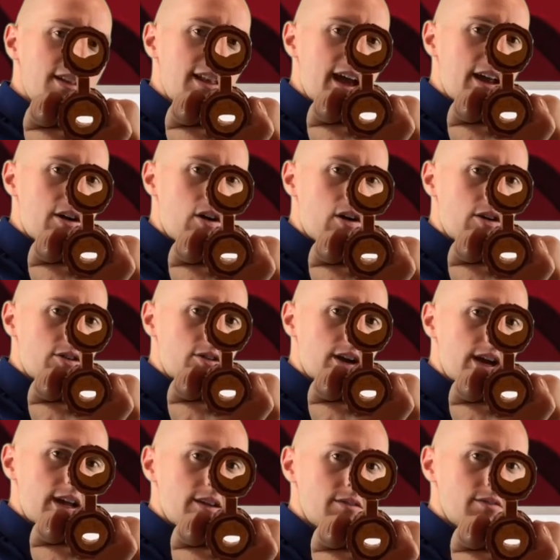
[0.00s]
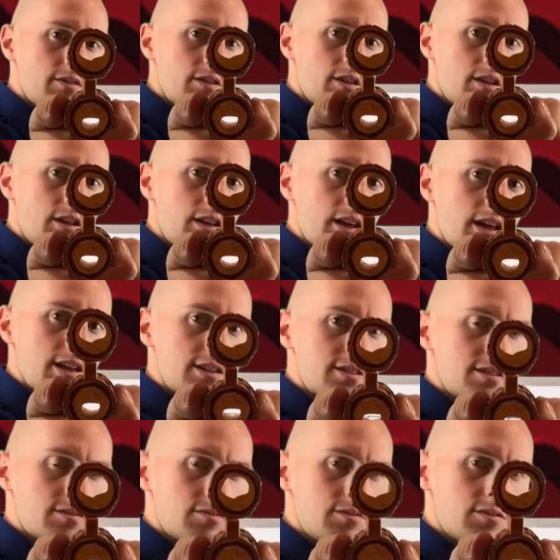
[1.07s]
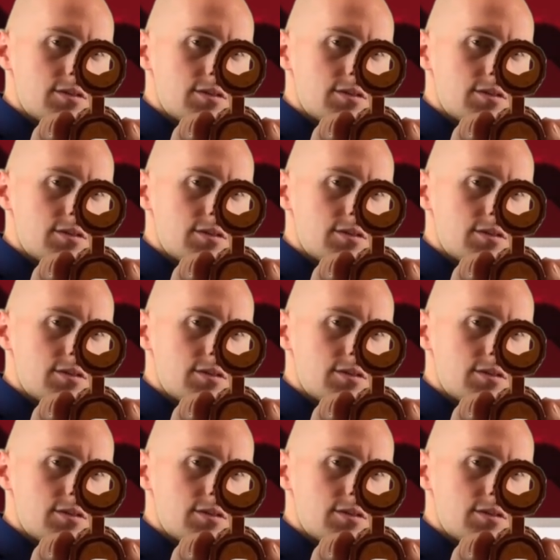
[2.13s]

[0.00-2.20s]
in that artery is